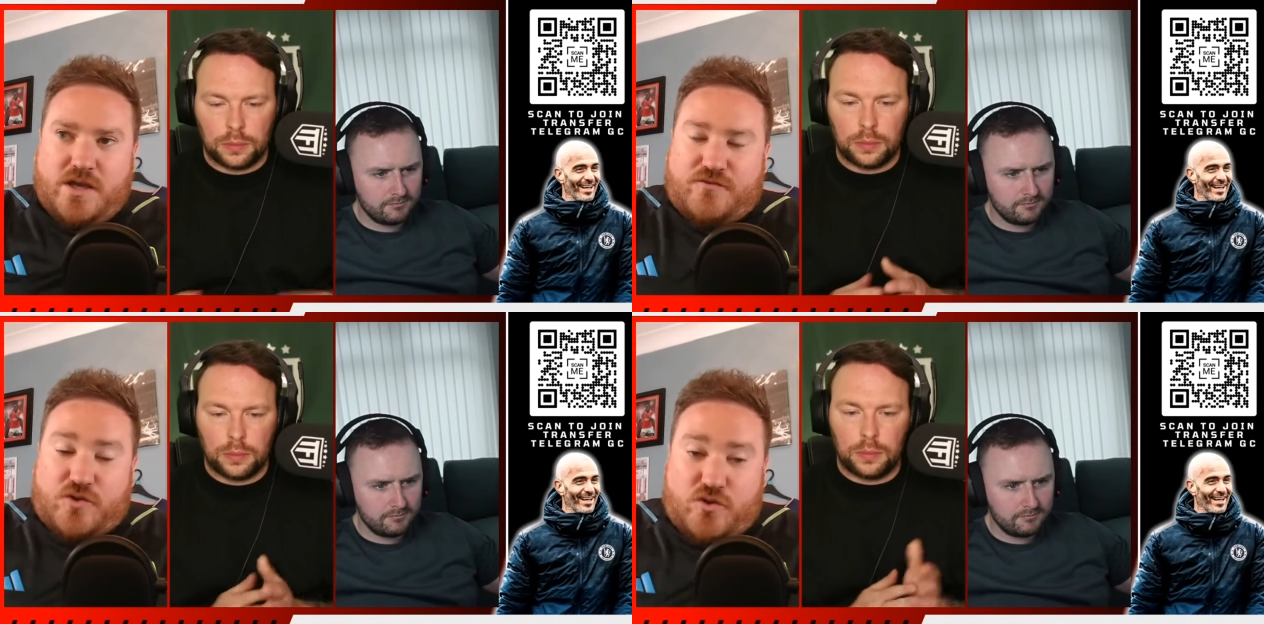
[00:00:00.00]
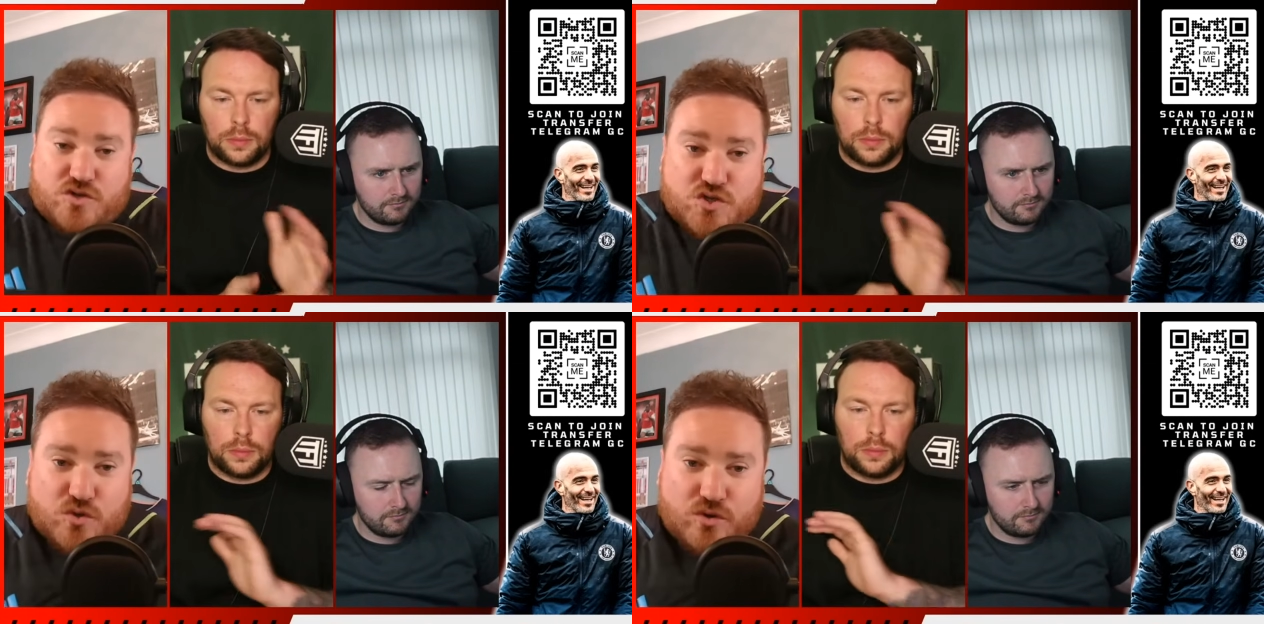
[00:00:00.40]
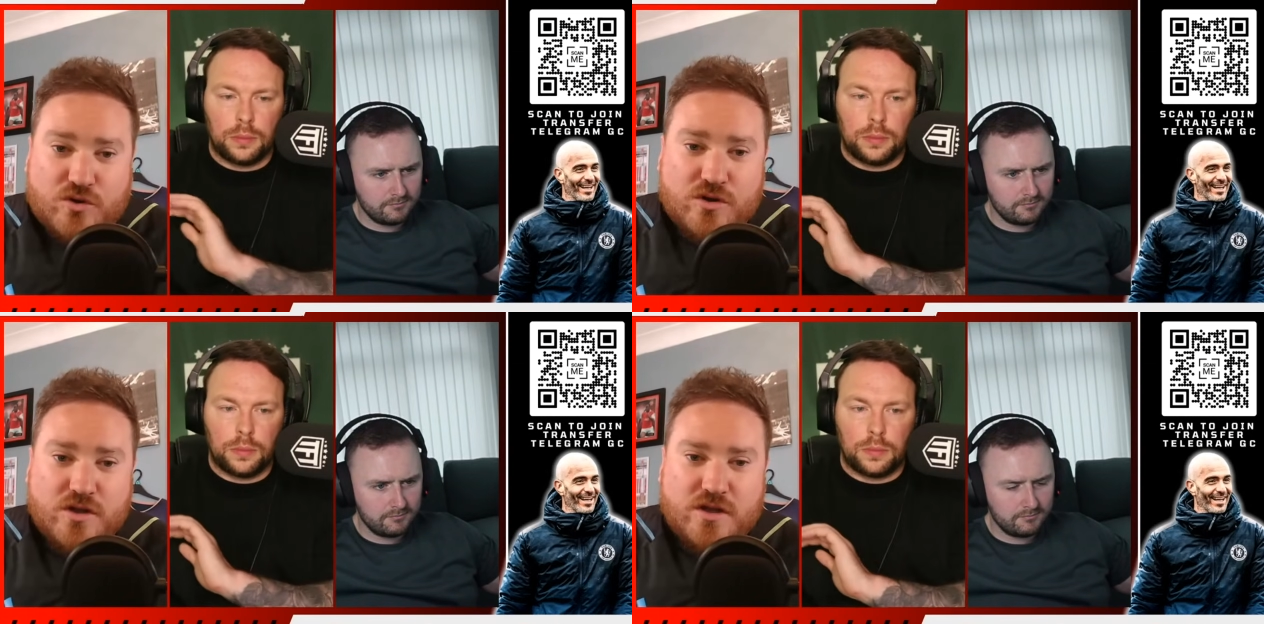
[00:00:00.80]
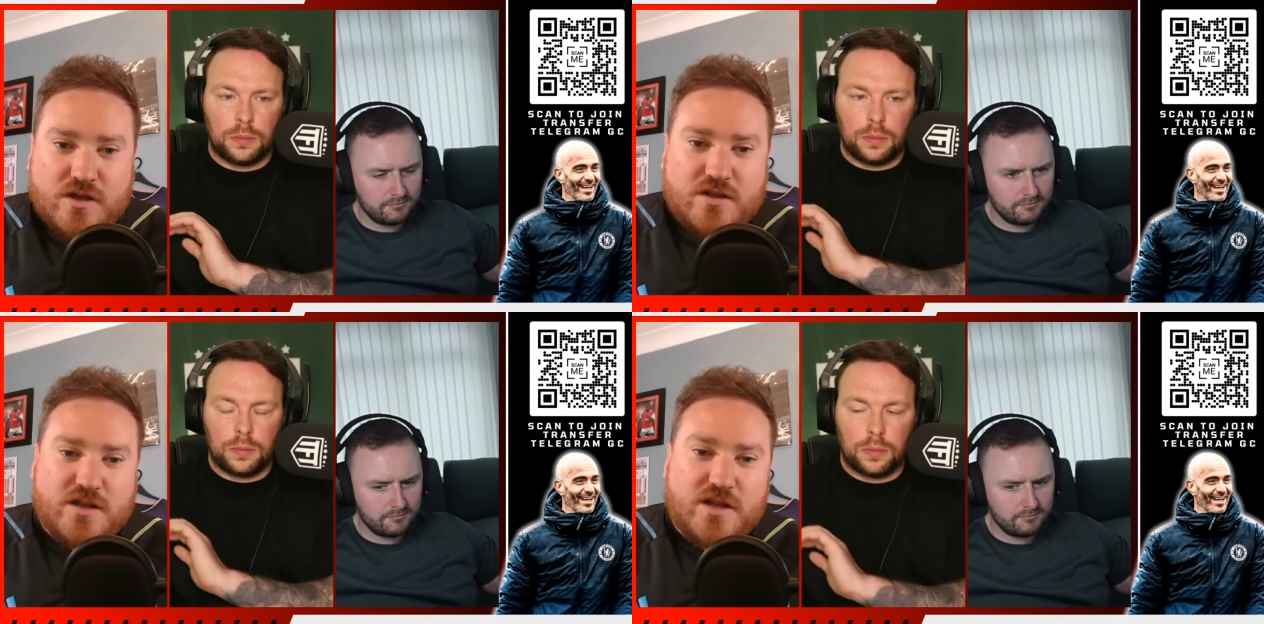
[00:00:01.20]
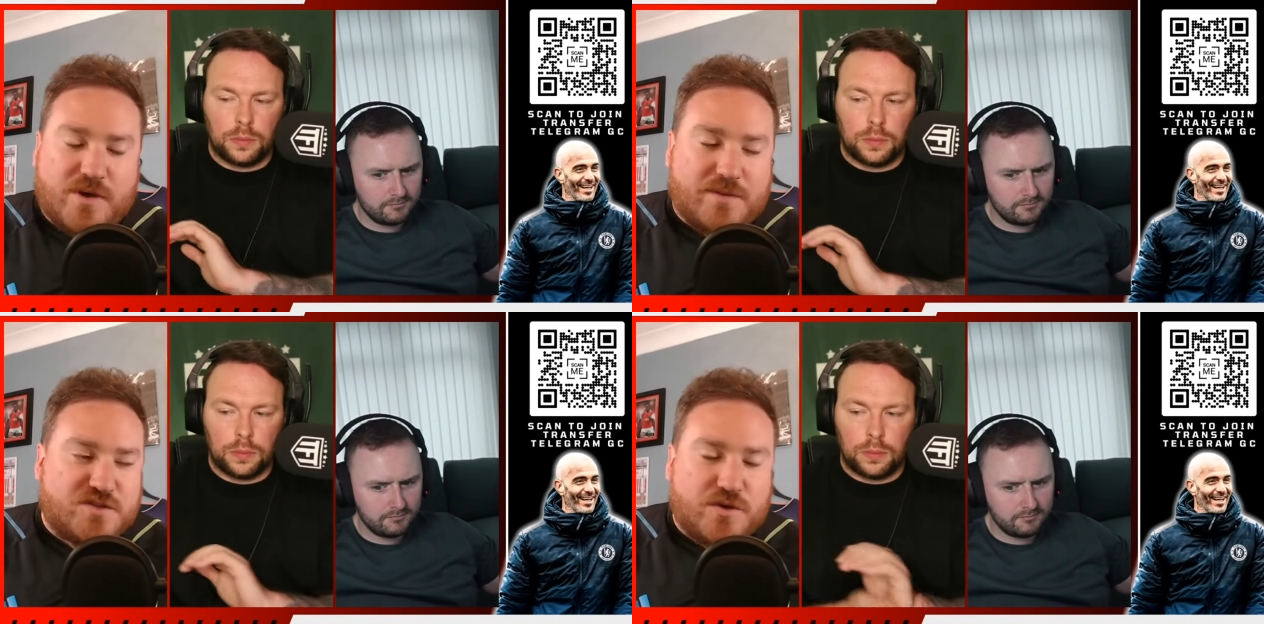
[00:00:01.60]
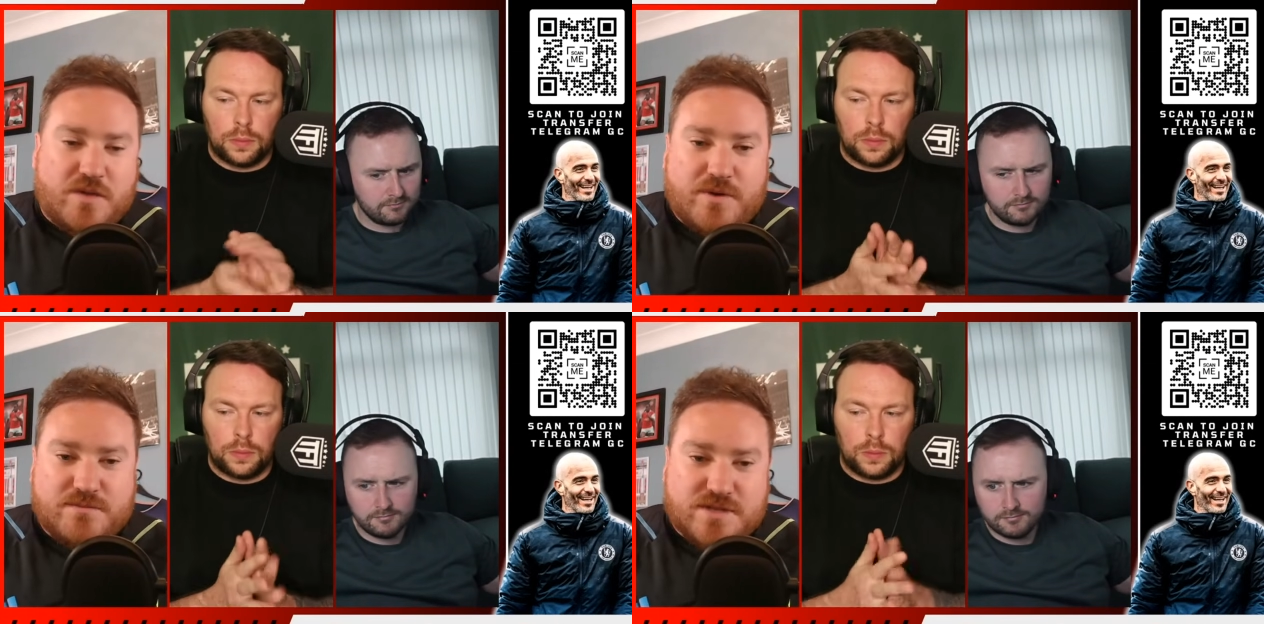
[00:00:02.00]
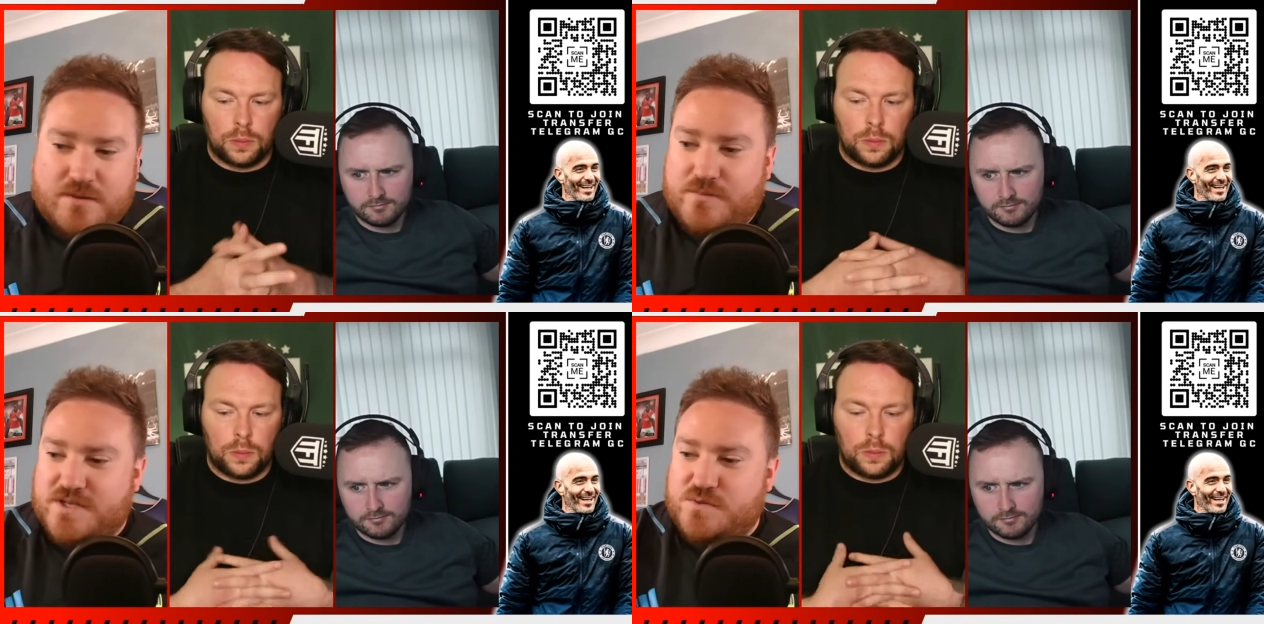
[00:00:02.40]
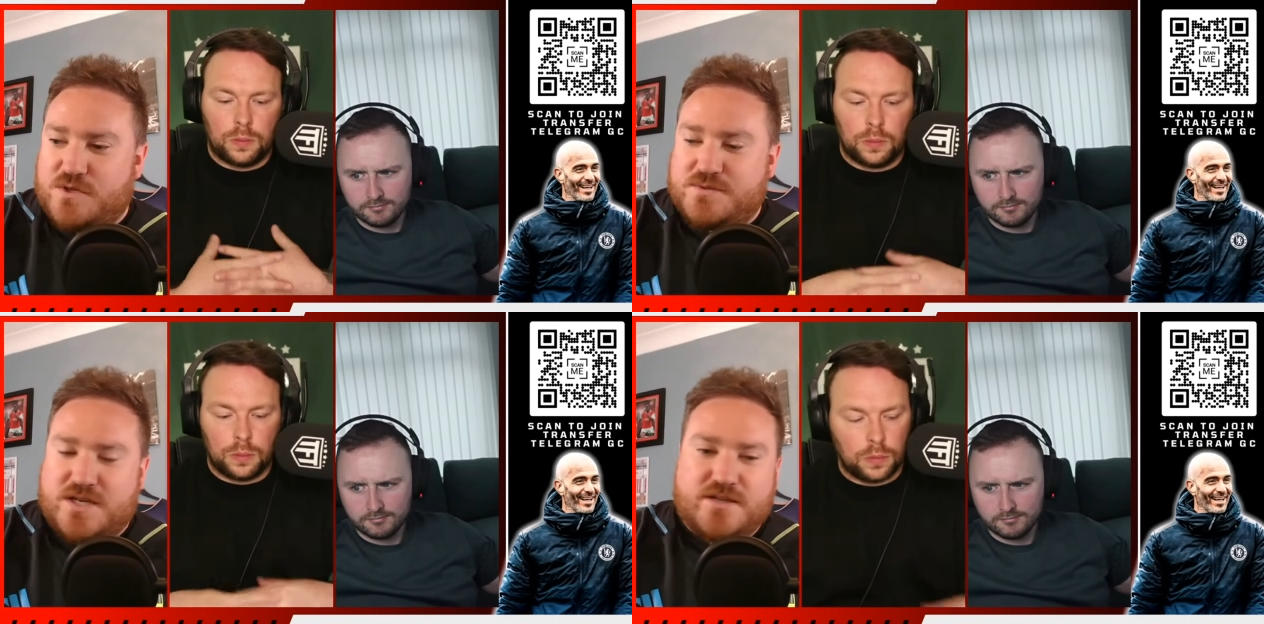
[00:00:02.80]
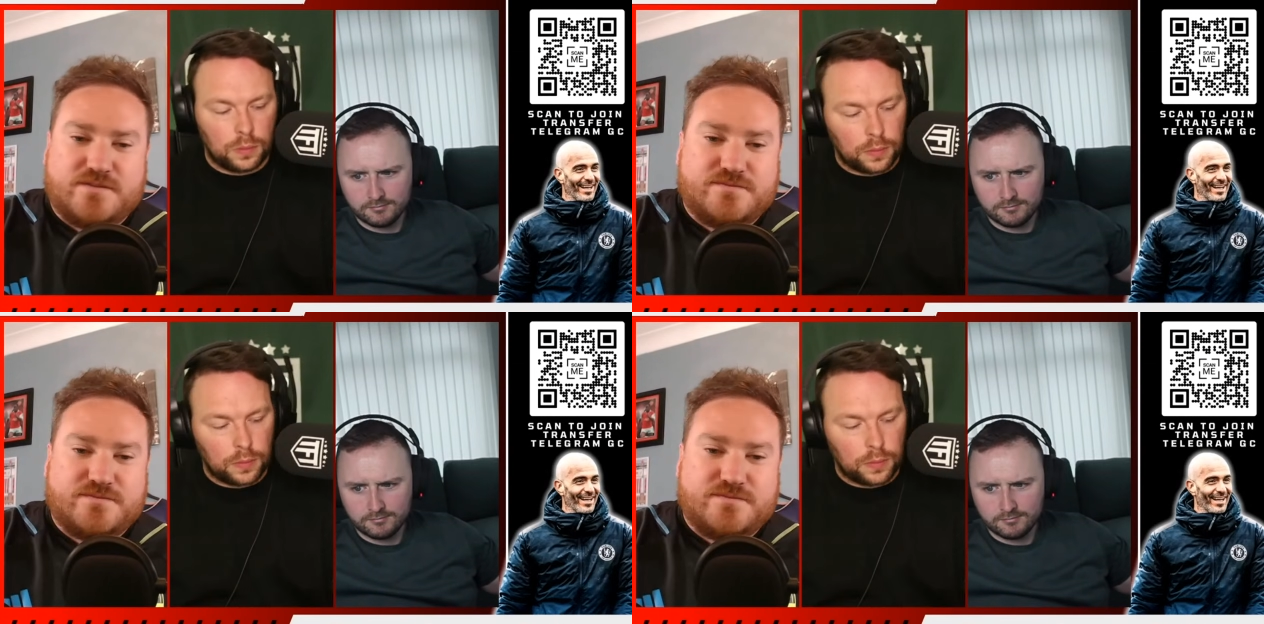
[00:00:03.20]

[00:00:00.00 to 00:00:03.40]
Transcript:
Speaker 1: If you're not sure, then it might be squeaky bum time. That's all I'm saying.